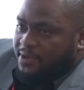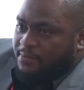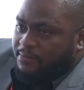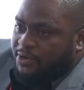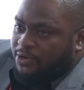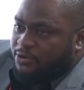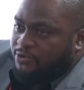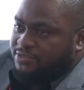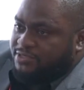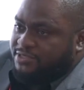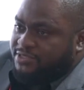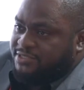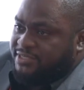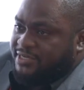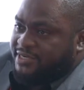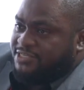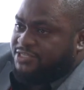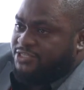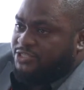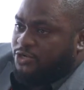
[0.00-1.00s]
because
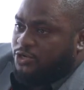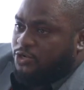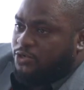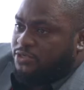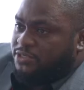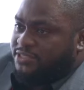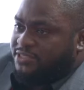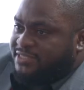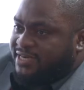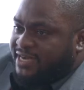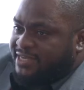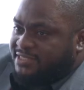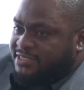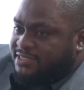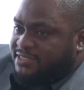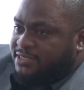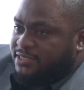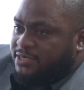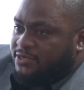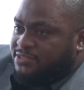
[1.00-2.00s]
there is no trust